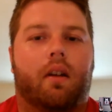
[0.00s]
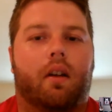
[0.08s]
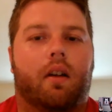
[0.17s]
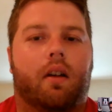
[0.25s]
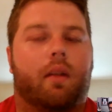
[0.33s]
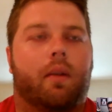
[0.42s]

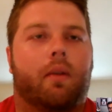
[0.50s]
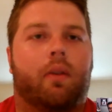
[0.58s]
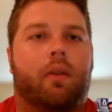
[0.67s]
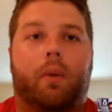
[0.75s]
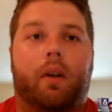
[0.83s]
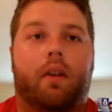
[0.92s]
um, it was
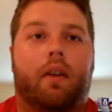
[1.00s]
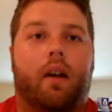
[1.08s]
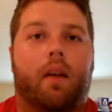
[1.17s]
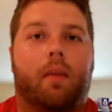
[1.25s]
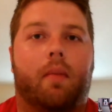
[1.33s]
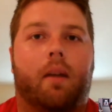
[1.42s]
a weird
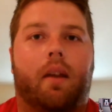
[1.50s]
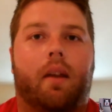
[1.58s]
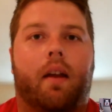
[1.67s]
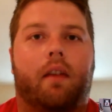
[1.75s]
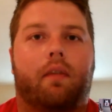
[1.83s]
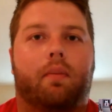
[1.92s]
time in my
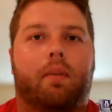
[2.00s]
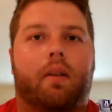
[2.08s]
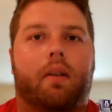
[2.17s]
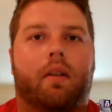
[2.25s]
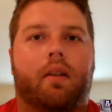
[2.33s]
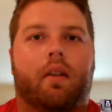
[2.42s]
life,
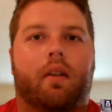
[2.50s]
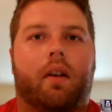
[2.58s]
but you know, I